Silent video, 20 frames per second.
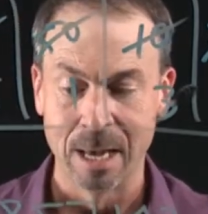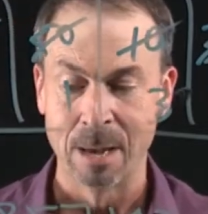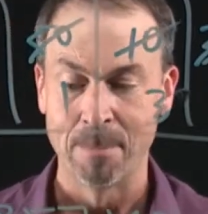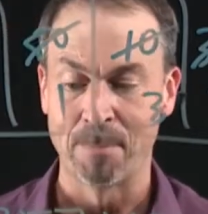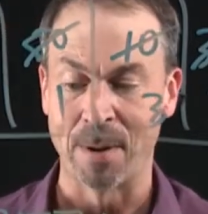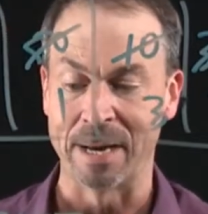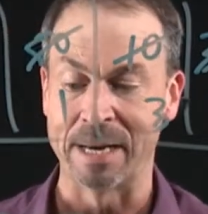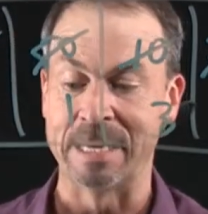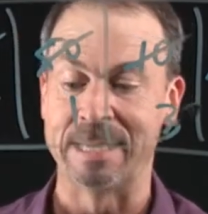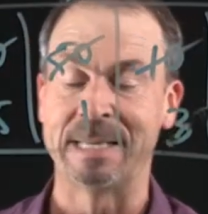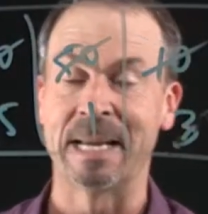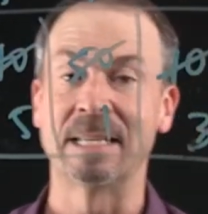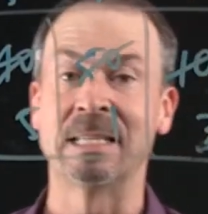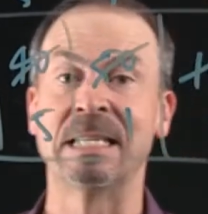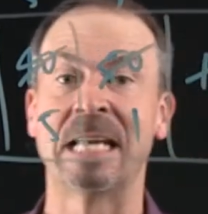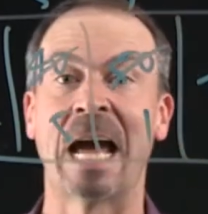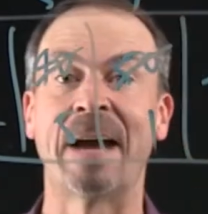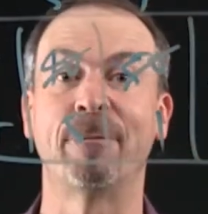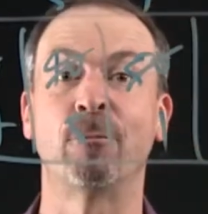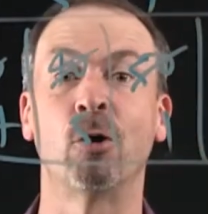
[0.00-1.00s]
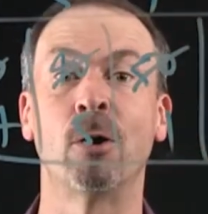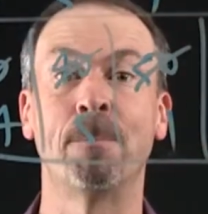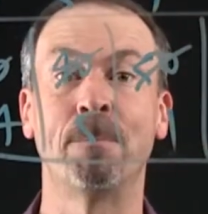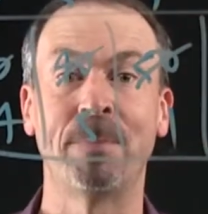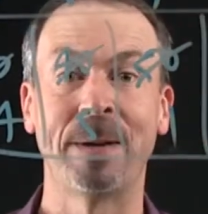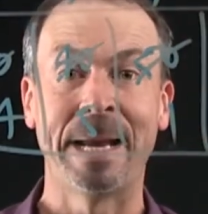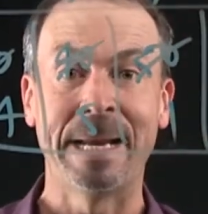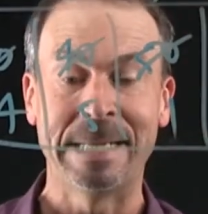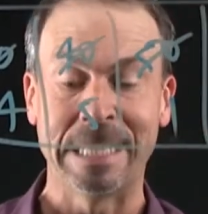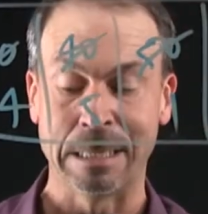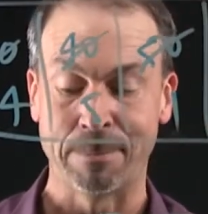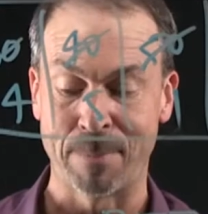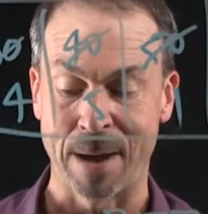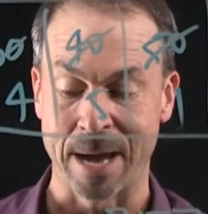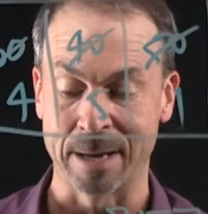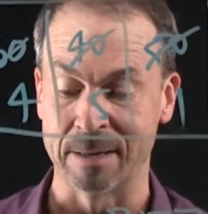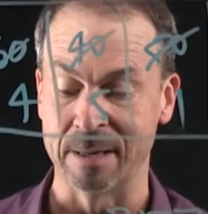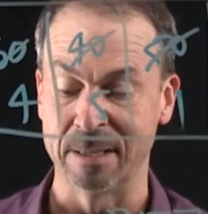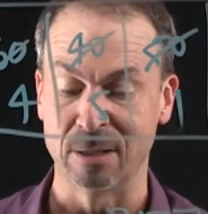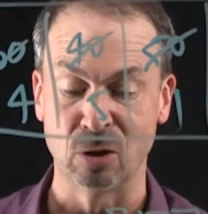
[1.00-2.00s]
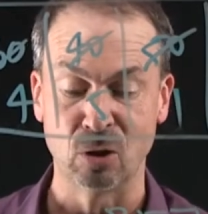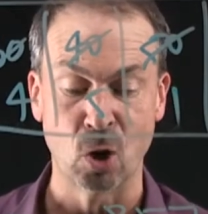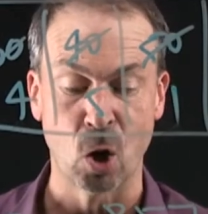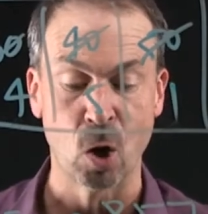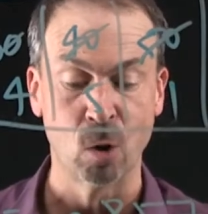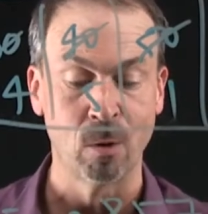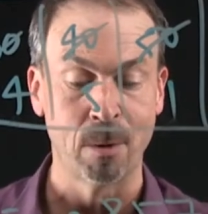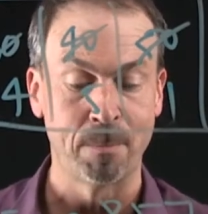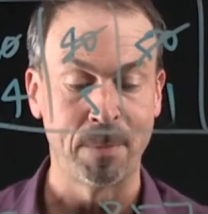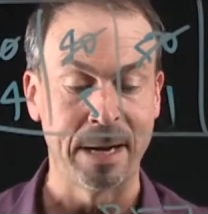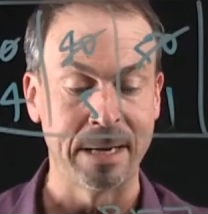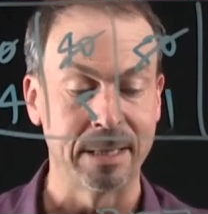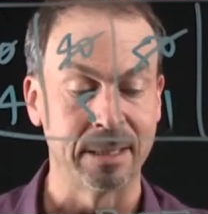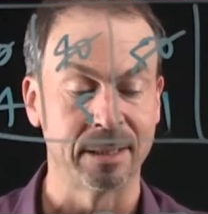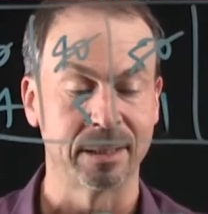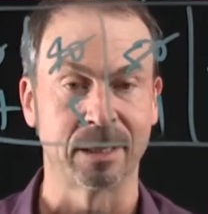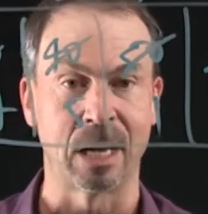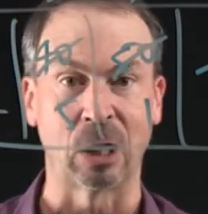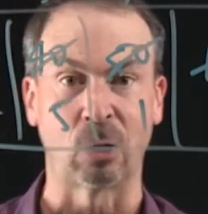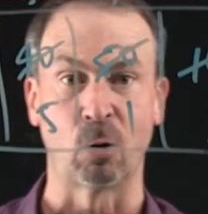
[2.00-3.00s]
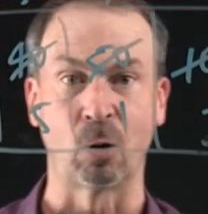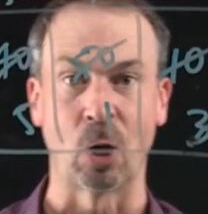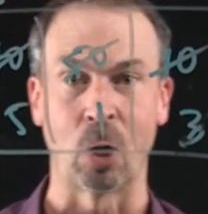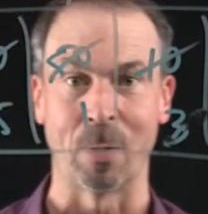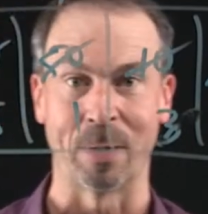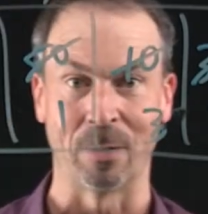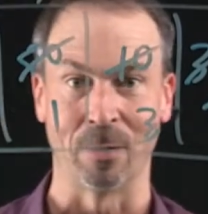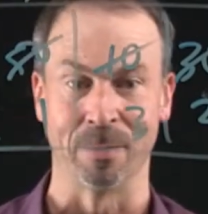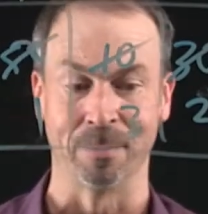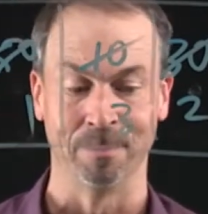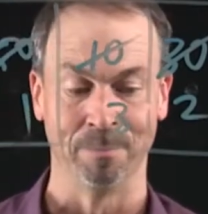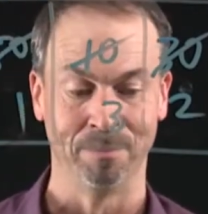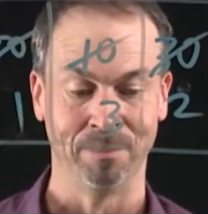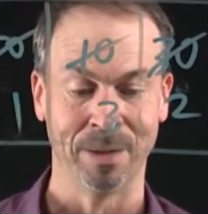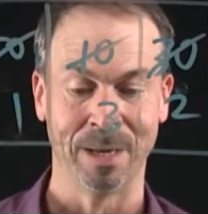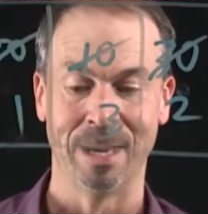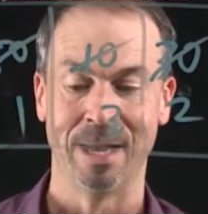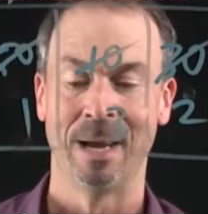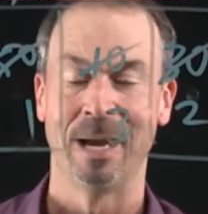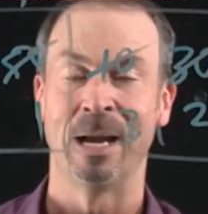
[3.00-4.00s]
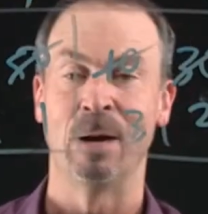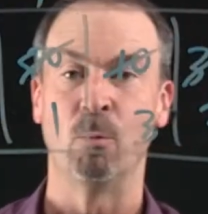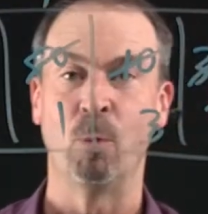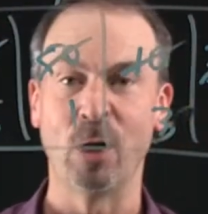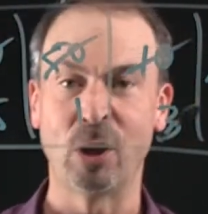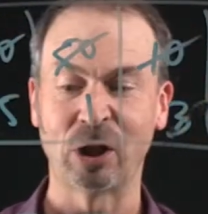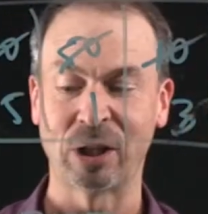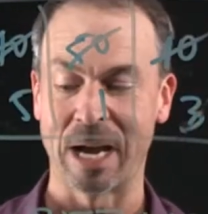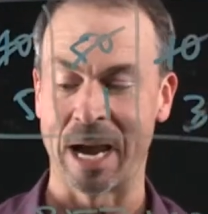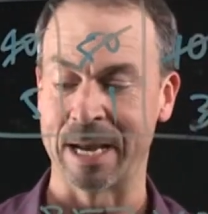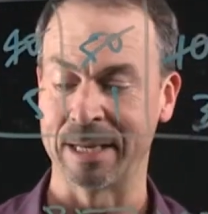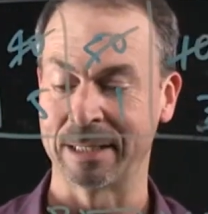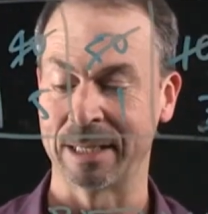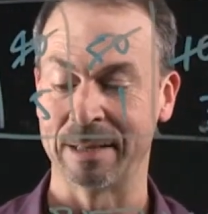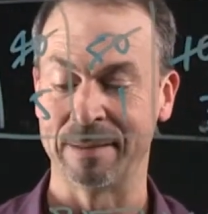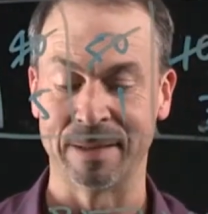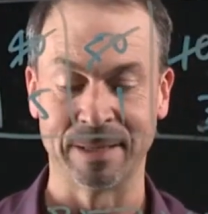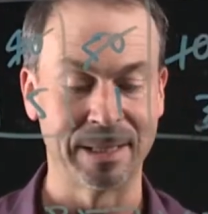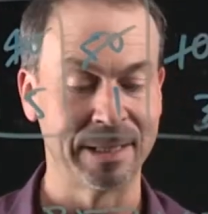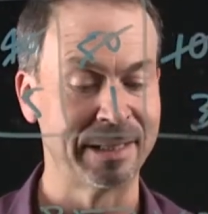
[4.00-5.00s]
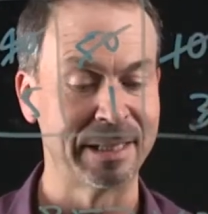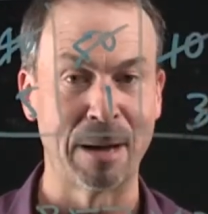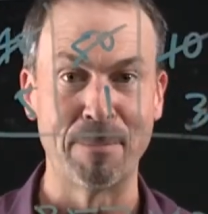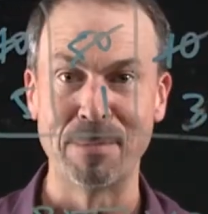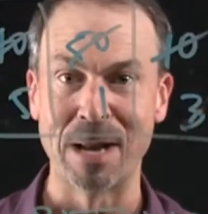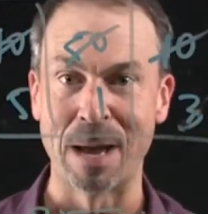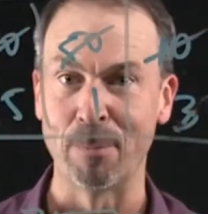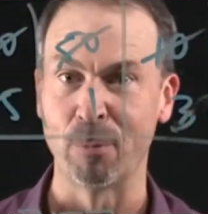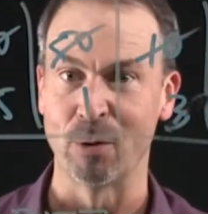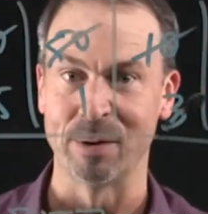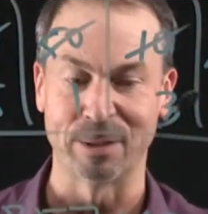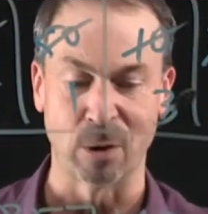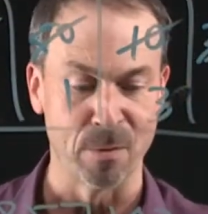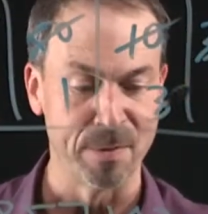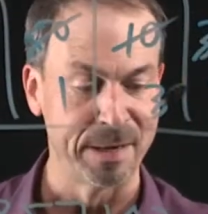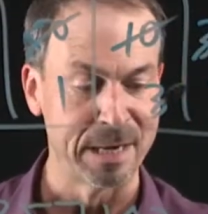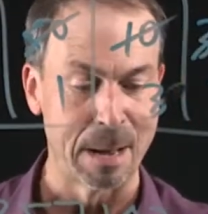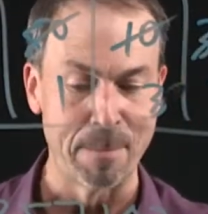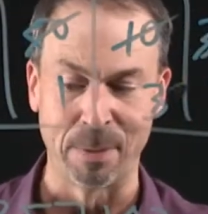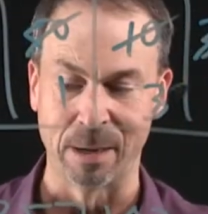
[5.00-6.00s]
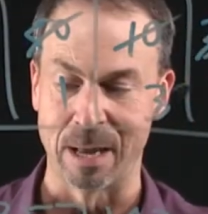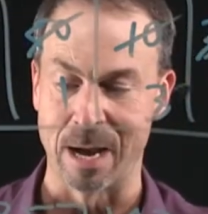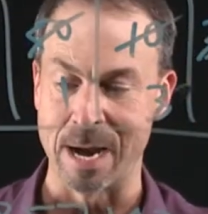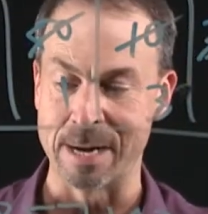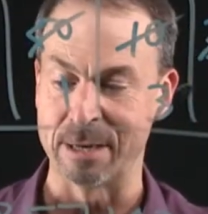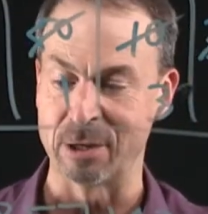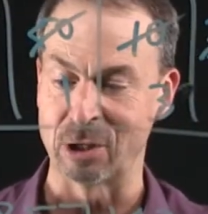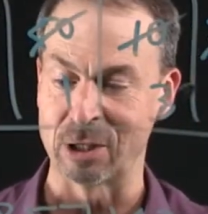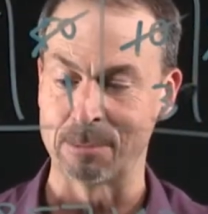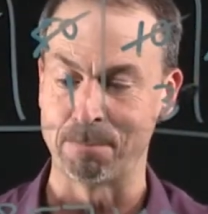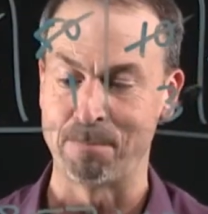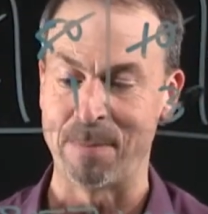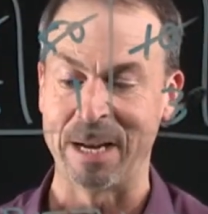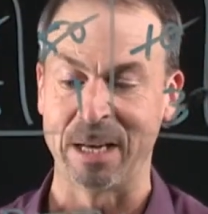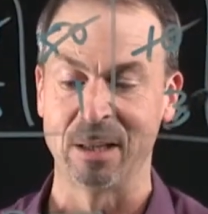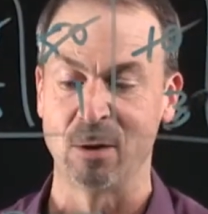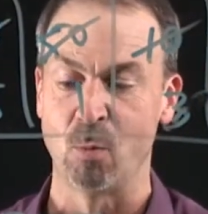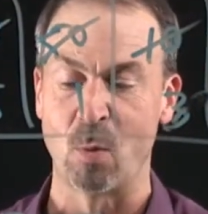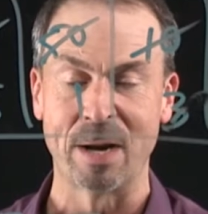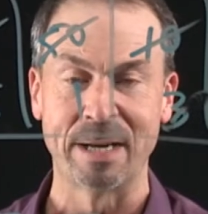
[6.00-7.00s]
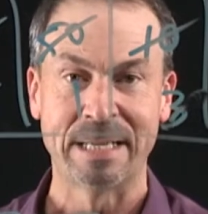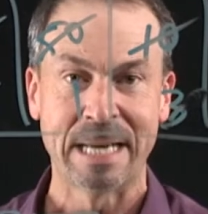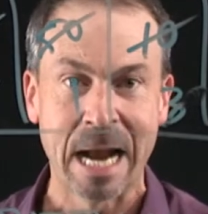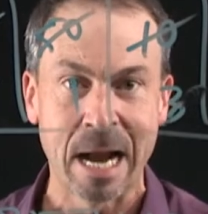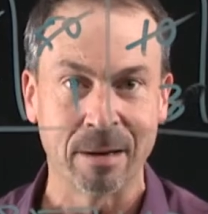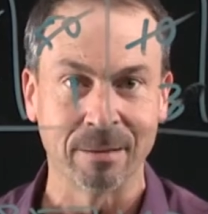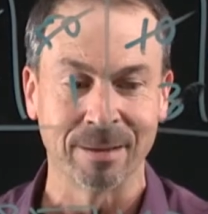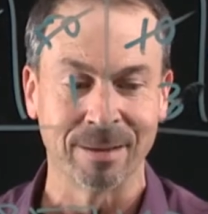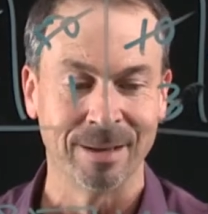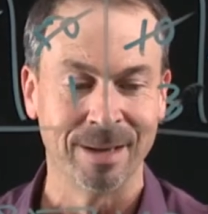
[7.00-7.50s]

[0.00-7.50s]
But it doesn't have a repeating pattern. There's no repeating cycle going on. In which case, this is some number. It's on the number line. It's just bigger than 1/10.